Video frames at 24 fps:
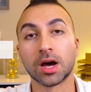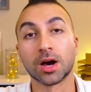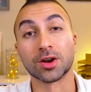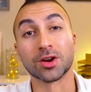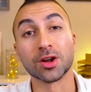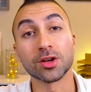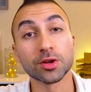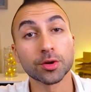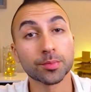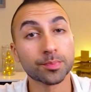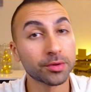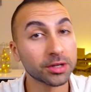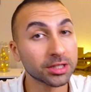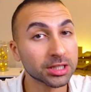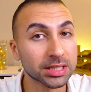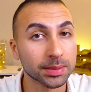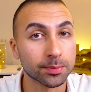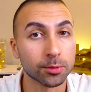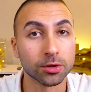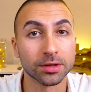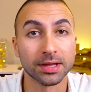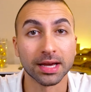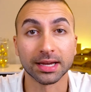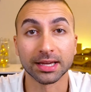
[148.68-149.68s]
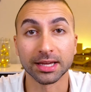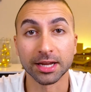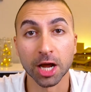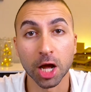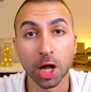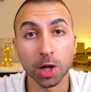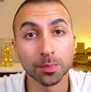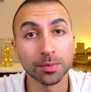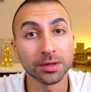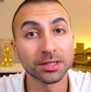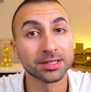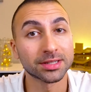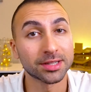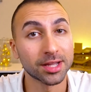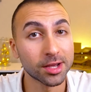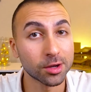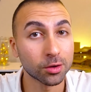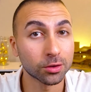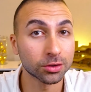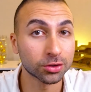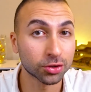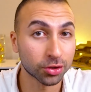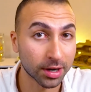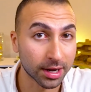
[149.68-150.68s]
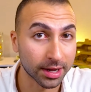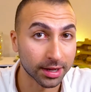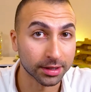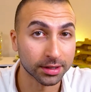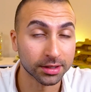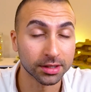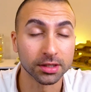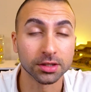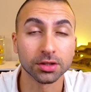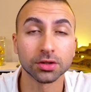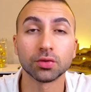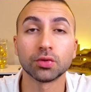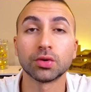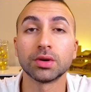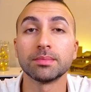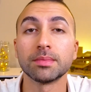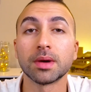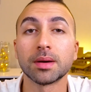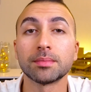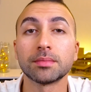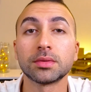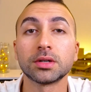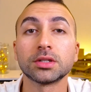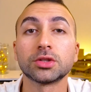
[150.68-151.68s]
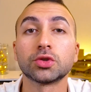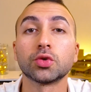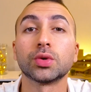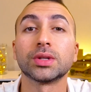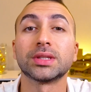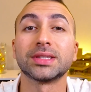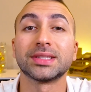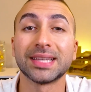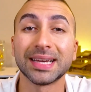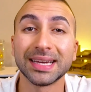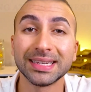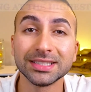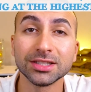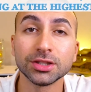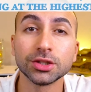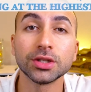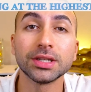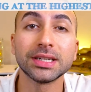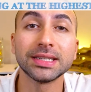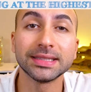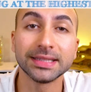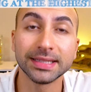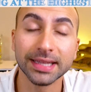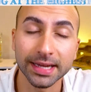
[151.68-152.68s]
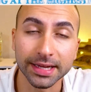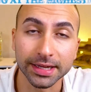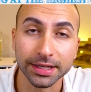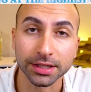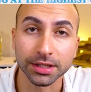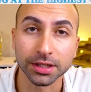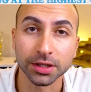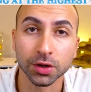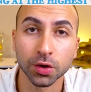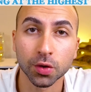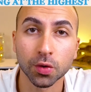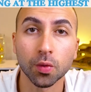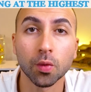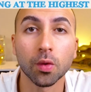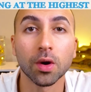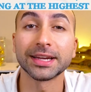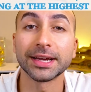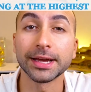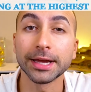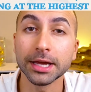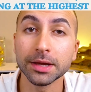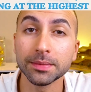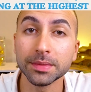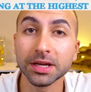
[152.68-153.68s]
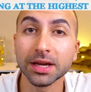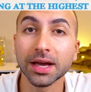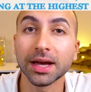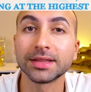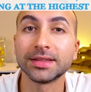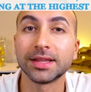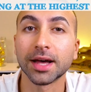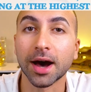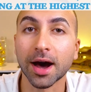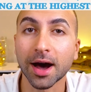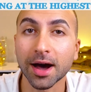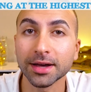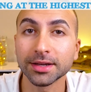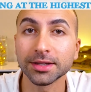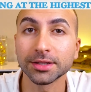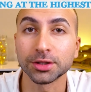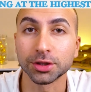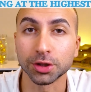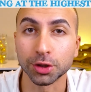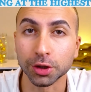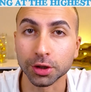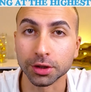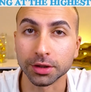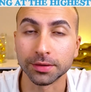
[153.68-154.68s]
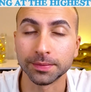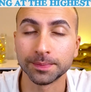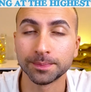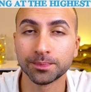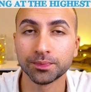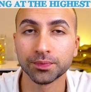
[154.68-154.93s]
Another principle that can help us stay on track is to remember to attend to the day while aiming at the highest good.